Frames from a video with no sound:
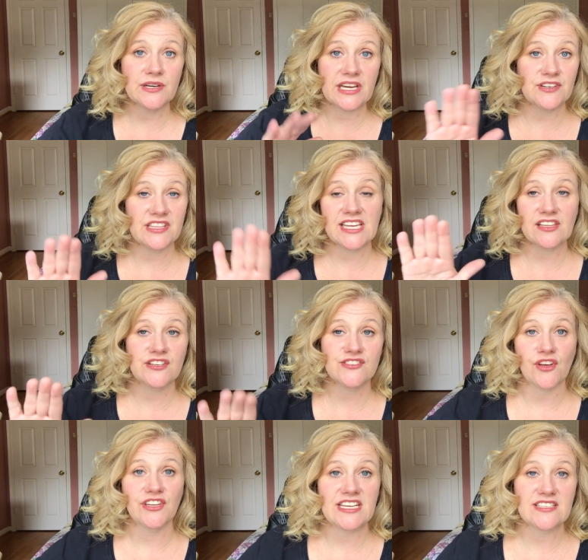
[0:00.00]
everything looks
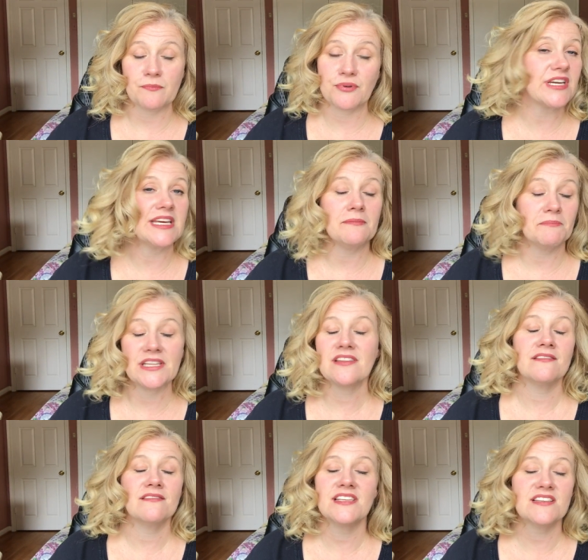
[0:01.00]
all nice and pretty, but
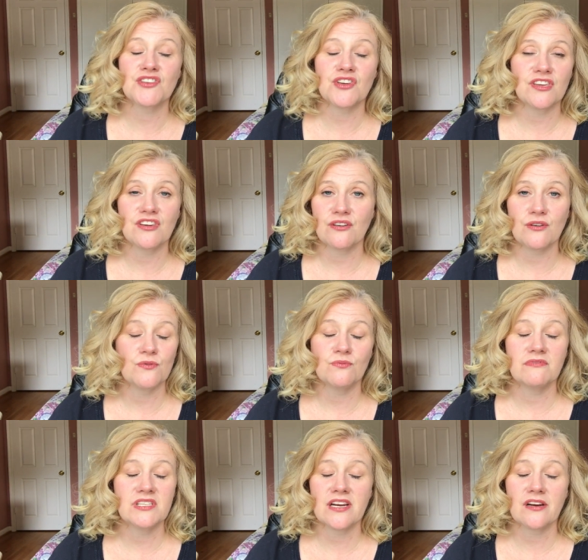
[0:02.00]
this could go
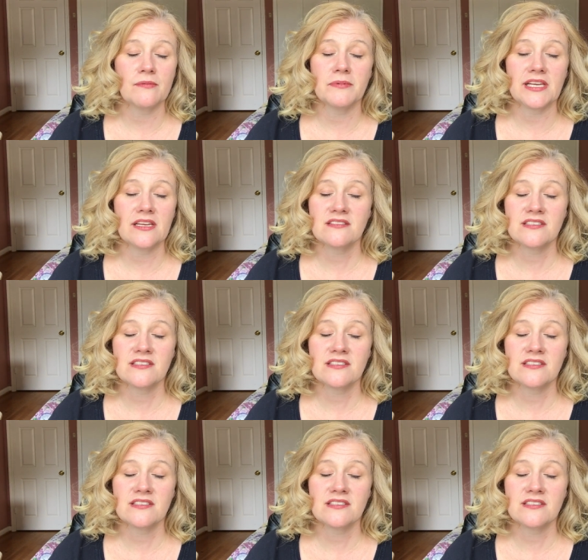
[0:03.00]
terribly,